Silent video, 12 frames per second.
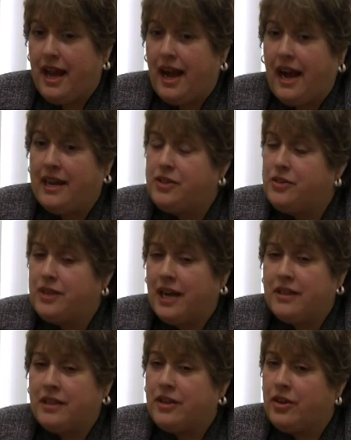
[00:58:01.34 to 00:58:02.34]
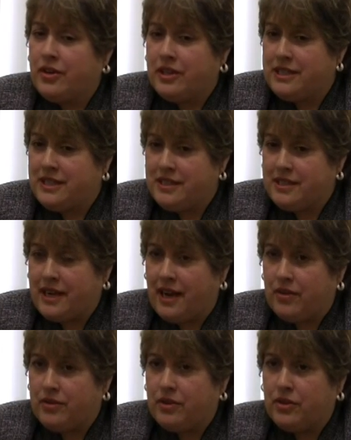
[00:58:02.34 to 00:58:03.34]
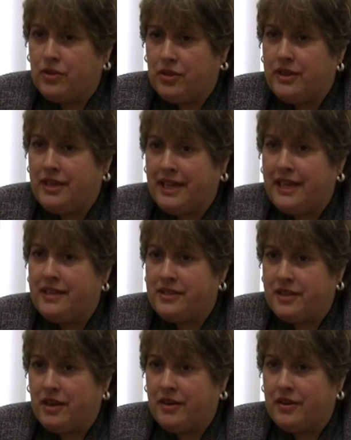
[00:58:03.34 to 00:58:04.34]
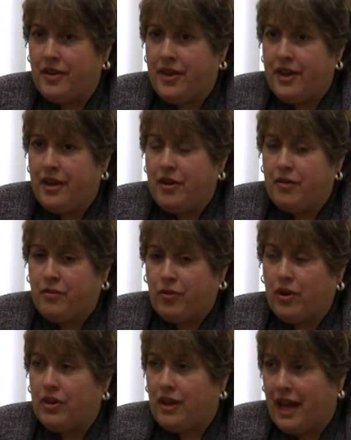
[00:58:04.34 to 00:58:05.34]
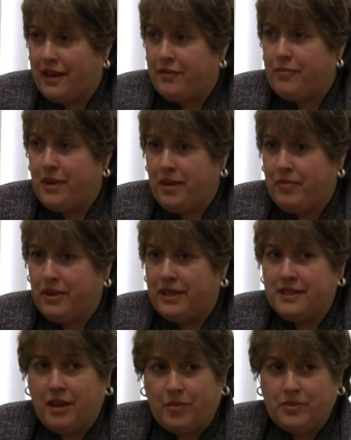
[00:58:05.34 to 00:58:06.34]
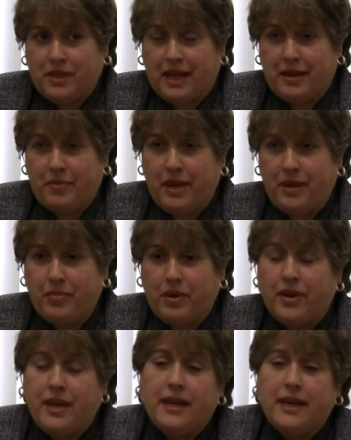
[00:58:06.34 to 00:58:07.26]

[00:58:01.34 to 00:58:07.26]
I do not think you could discount the good that he's done for a lot of people. He's helped a lot of people.